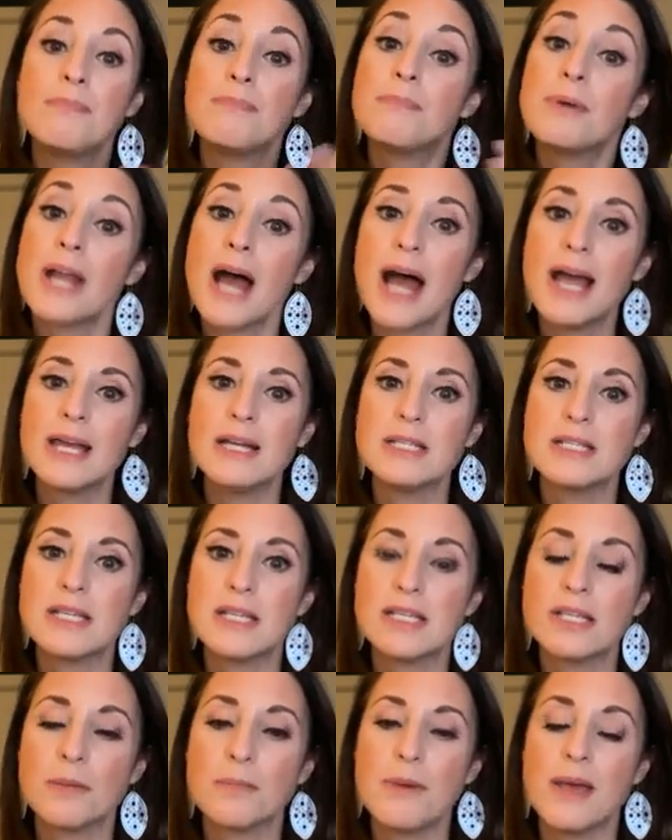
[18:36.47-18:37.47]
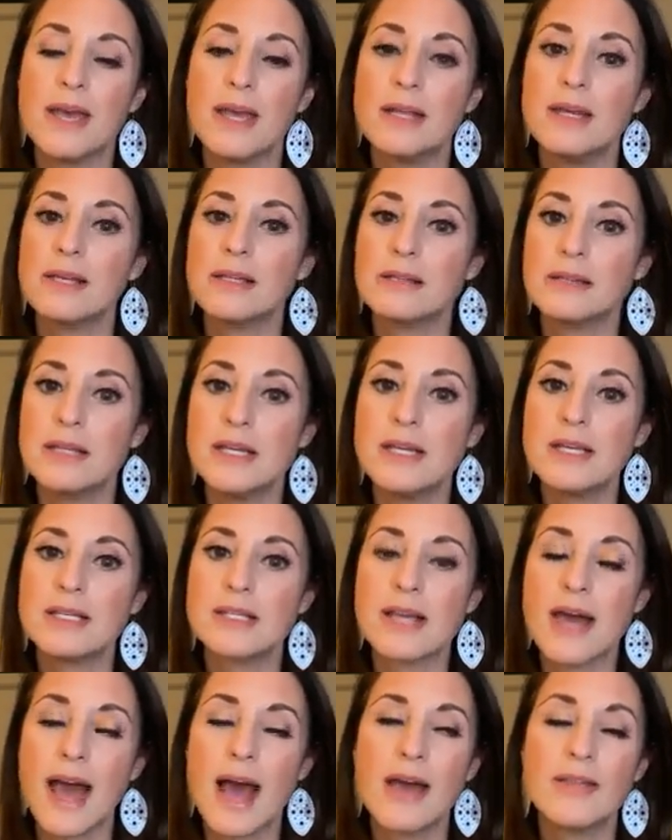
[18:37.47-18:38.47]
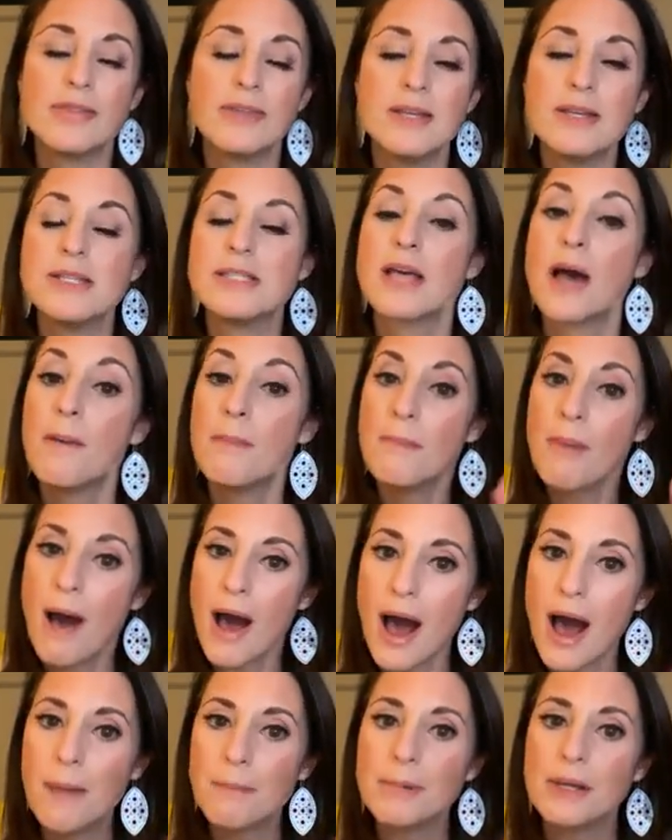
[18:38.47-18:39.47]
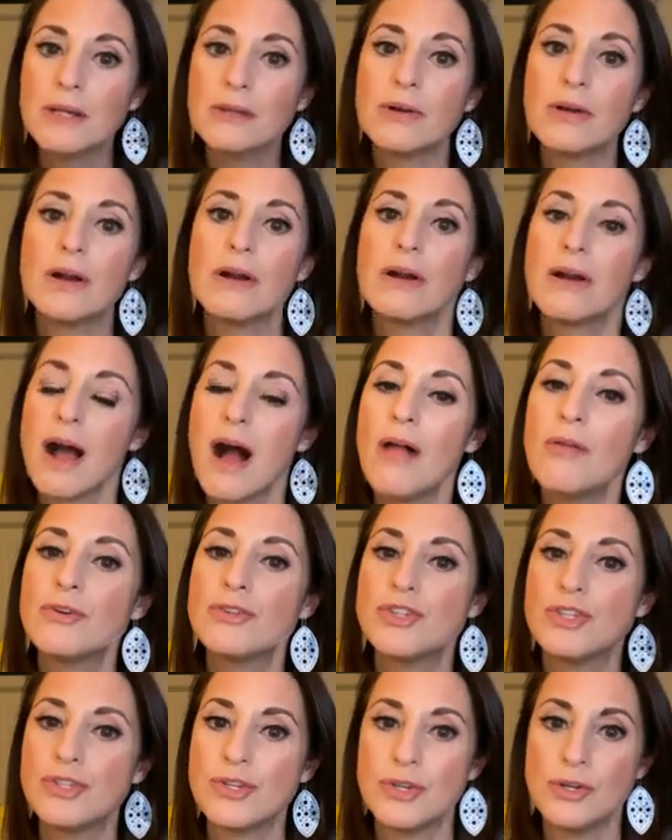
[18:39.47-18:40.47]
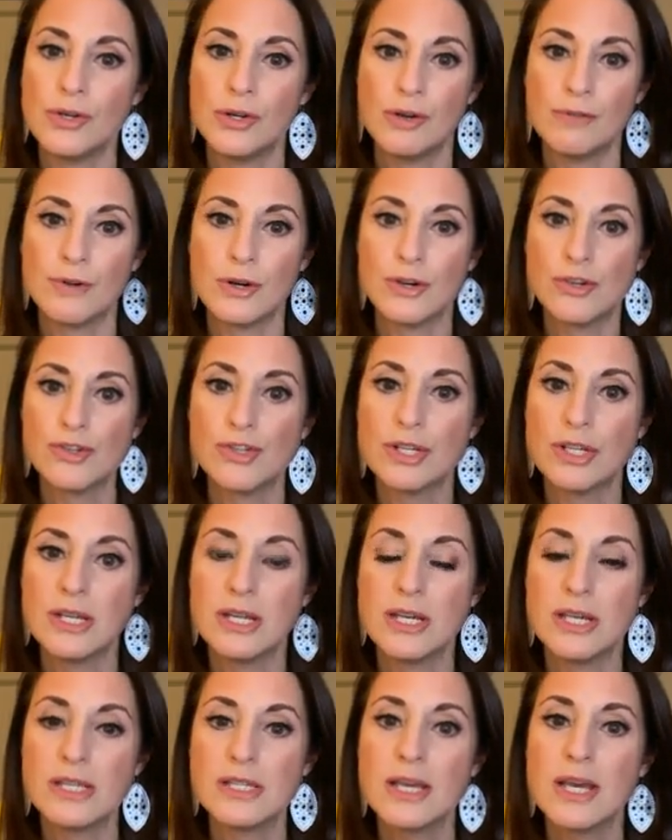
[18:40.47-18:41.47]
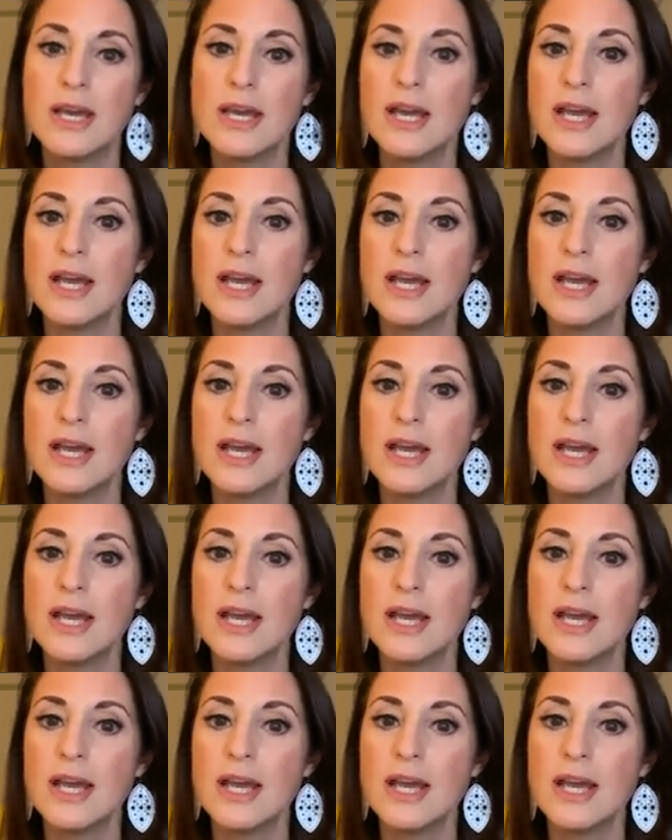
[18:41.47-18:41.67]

But I anticipate, at least at these popular colleges and universities,